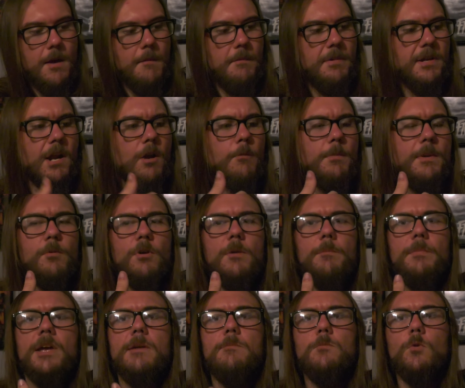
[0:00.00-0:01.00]
but I remember
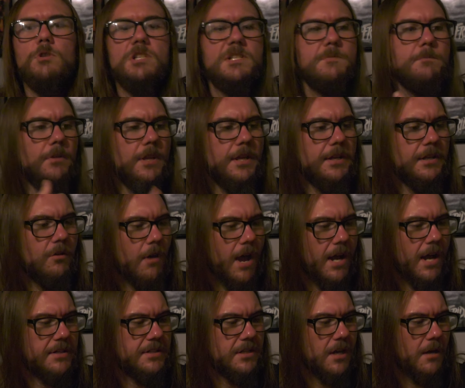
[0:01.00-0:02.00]
it being more split and
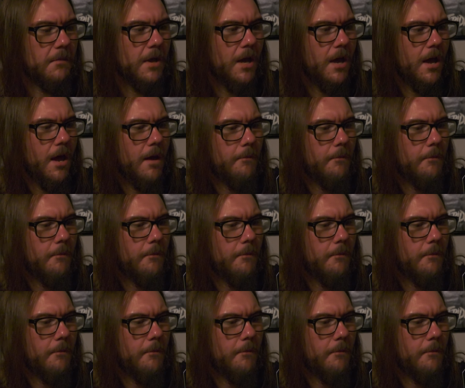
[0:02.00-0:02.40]
cracked up.